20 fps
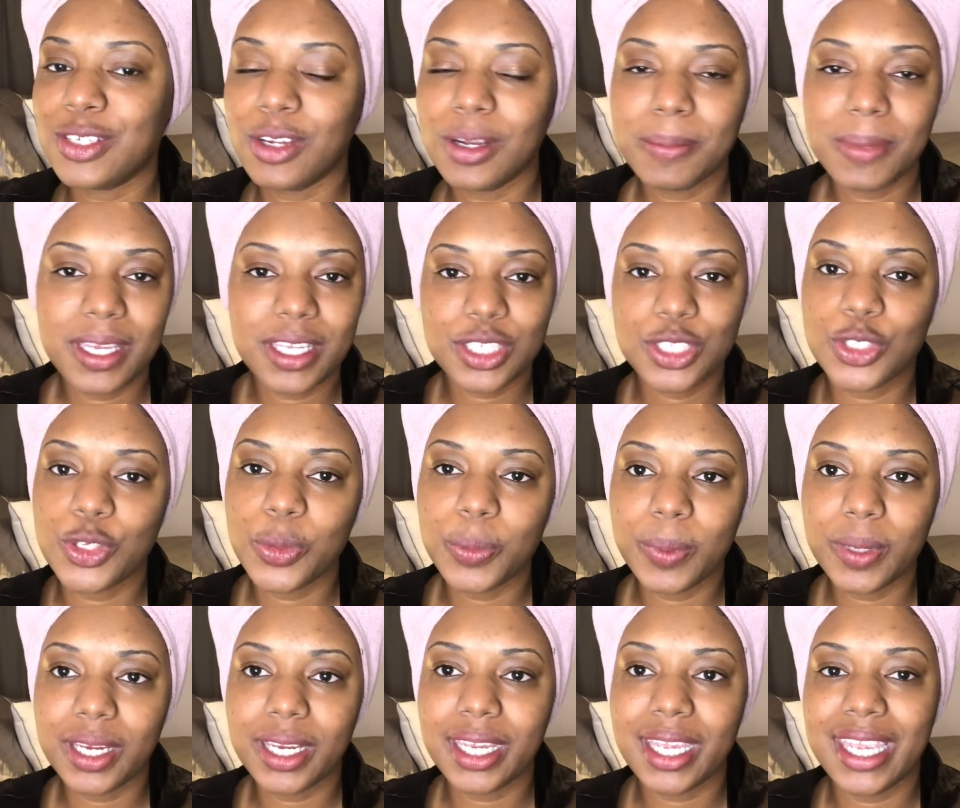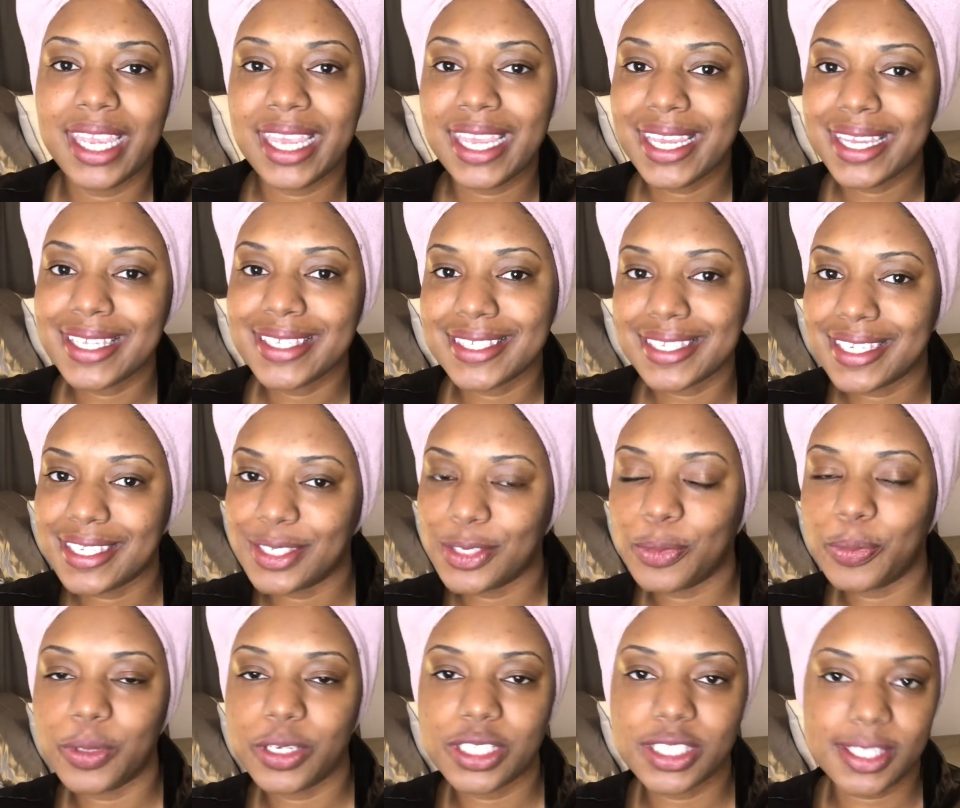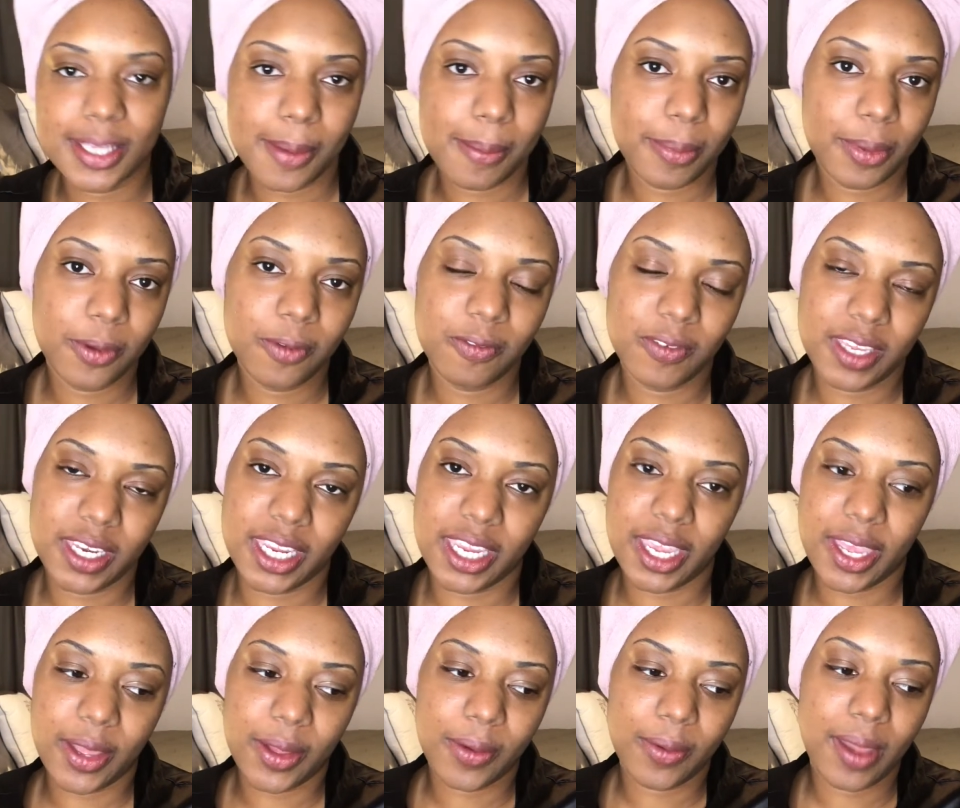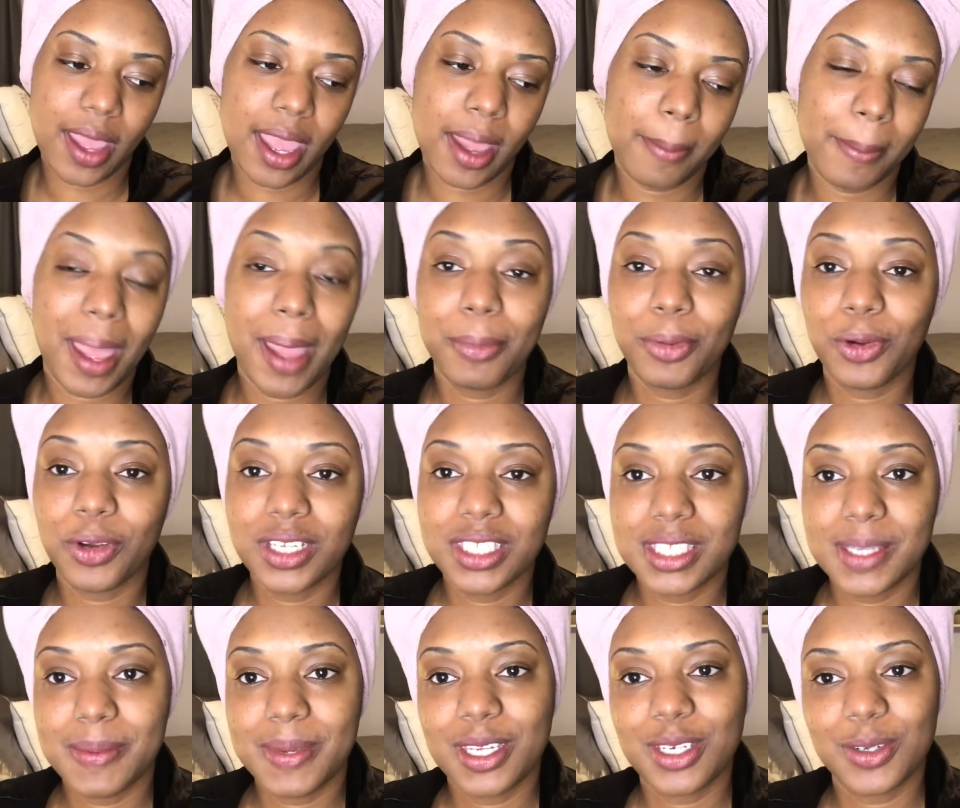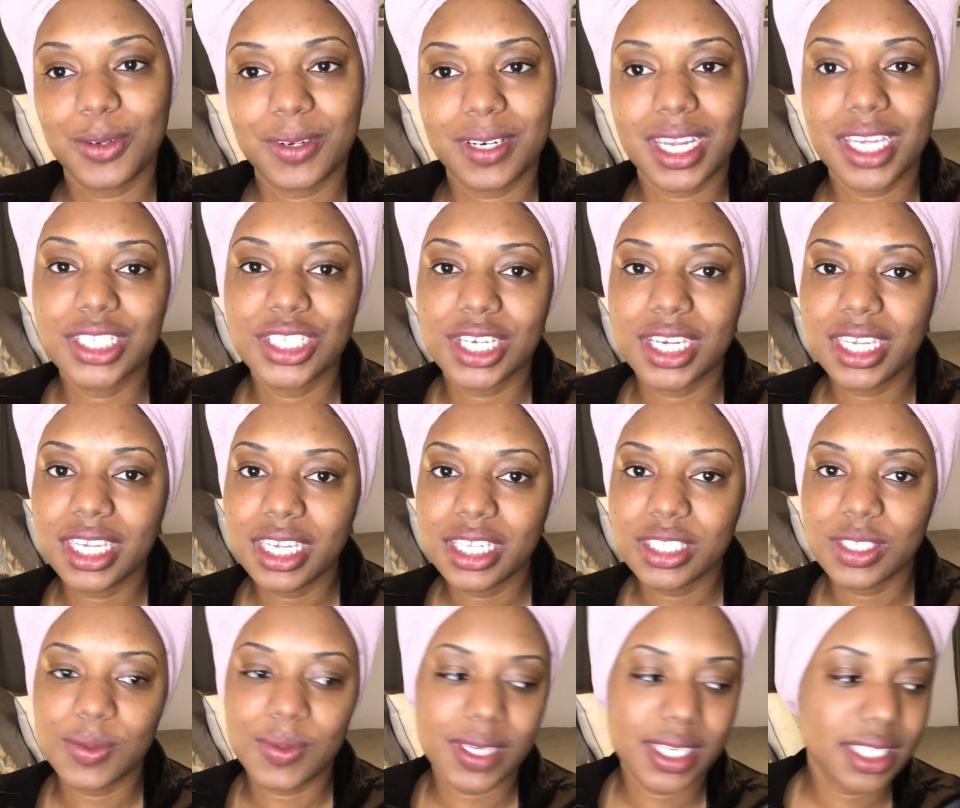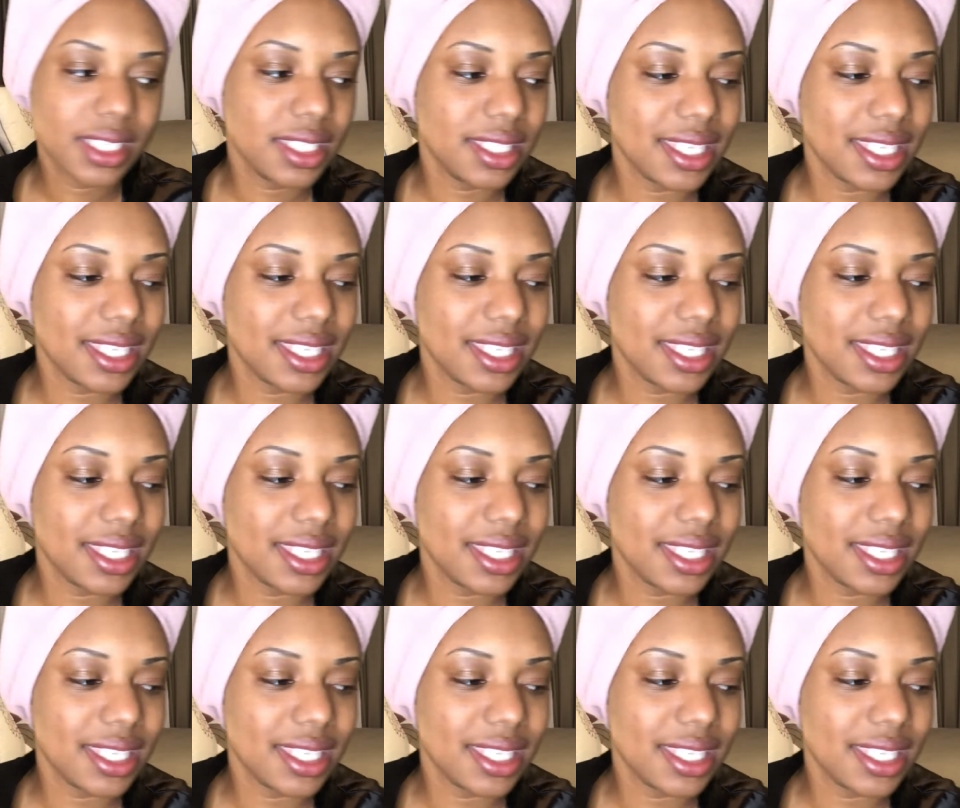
to be a super easy, super simple video. I'm going to be doing a chunky twist